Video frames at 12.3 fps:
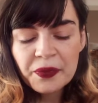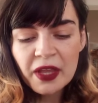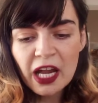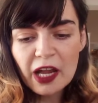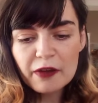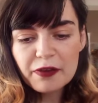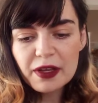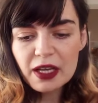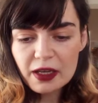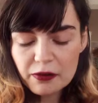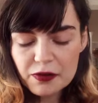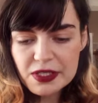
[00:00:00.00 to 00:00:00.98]
I feel
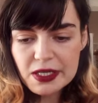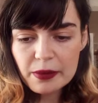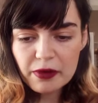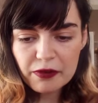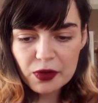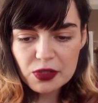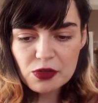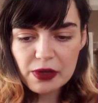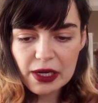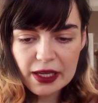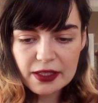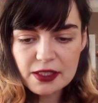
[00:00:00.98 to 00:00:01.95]
like for some of you, it's
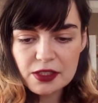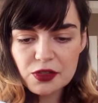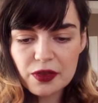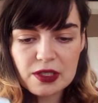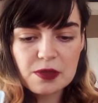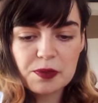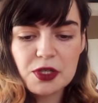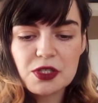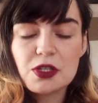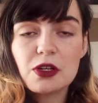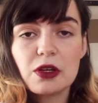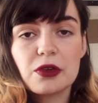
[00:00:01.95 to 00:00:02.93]
related to this
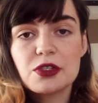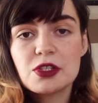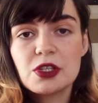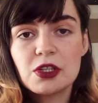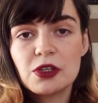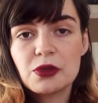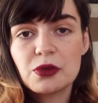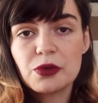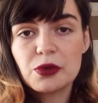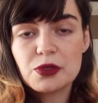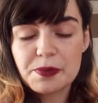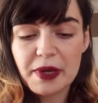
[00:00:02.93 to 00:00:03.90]
person close to you
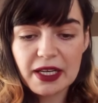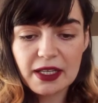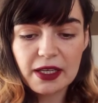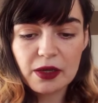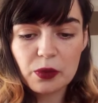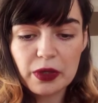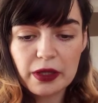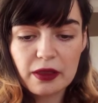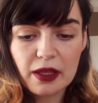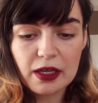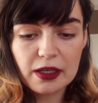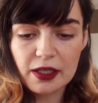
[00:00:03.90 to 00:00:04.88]
who's battling with
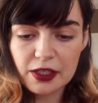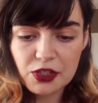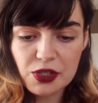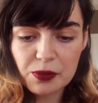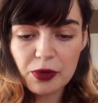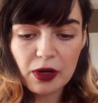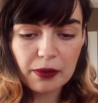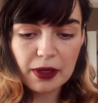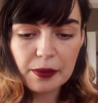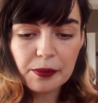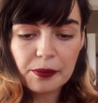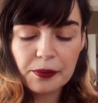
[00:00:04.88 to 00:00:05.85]
an addiction
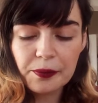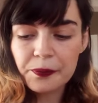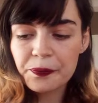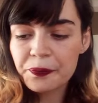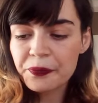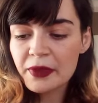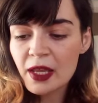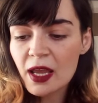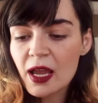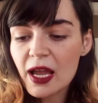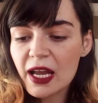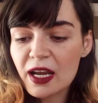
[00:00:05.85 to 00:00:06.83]
problem.
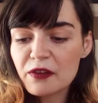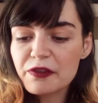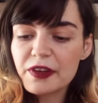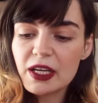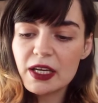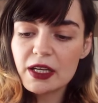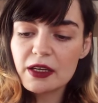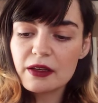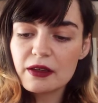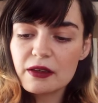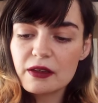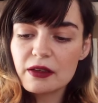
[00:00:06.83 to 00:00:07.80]
And I feel like
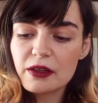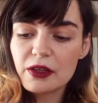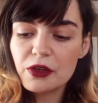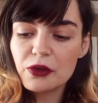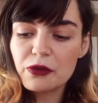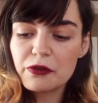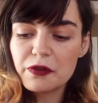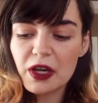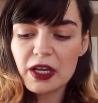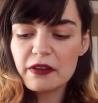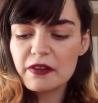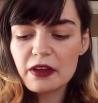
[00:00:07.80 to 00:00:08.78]
you've
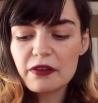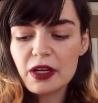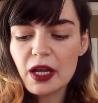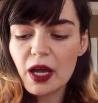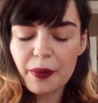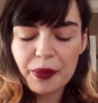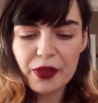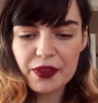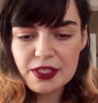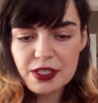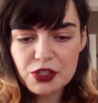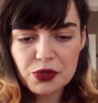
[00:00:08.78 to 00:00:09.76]
kind of given up on the
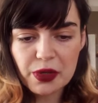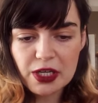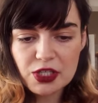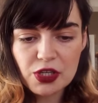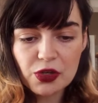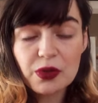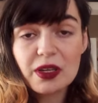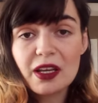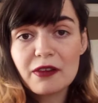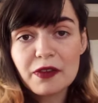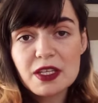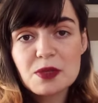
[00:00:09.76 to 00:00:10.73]
situation. You
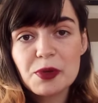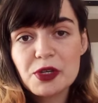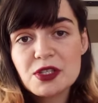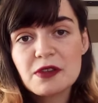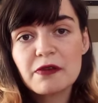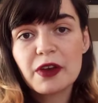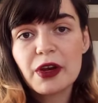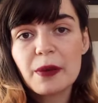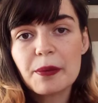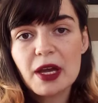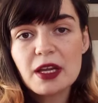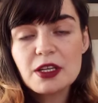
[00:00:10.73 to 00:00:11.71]
love this person very
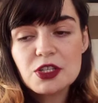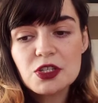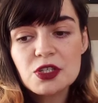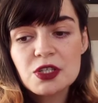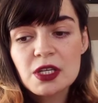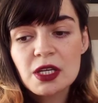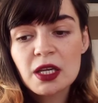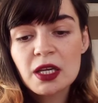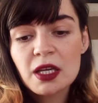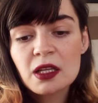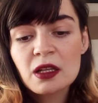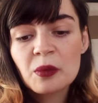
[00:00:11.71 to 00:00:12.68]
much,
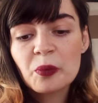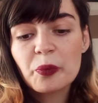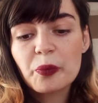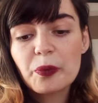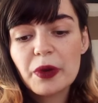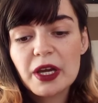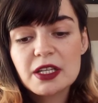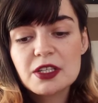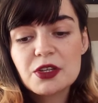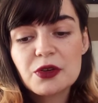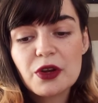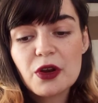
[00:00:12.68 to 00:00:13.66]
but
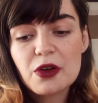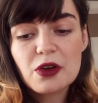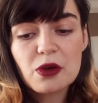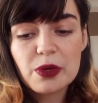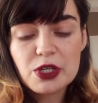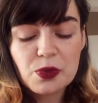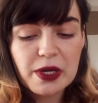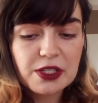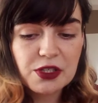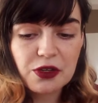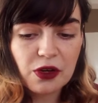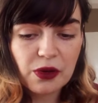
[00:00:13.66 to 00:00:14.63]
you don't know which way to
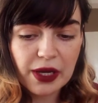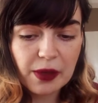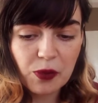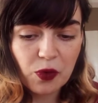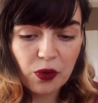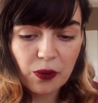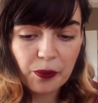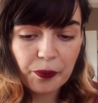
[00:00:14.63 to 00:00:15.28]
go anymore